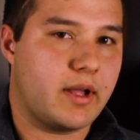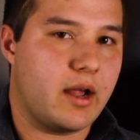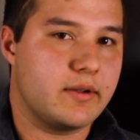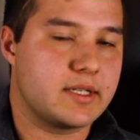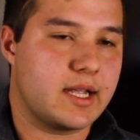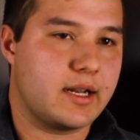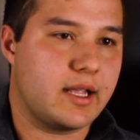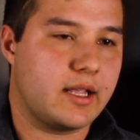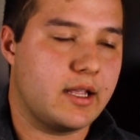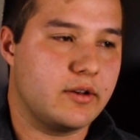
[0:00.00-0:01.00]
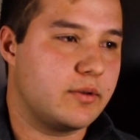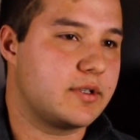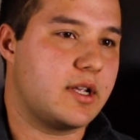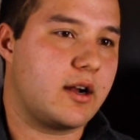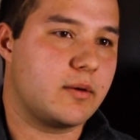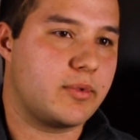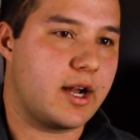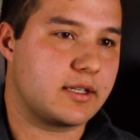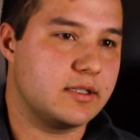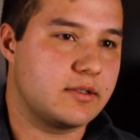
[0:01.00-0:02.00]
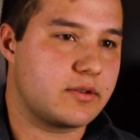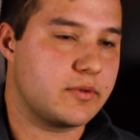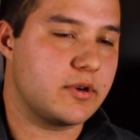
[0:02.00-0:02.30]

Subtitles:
I was at a indoor soccer practice.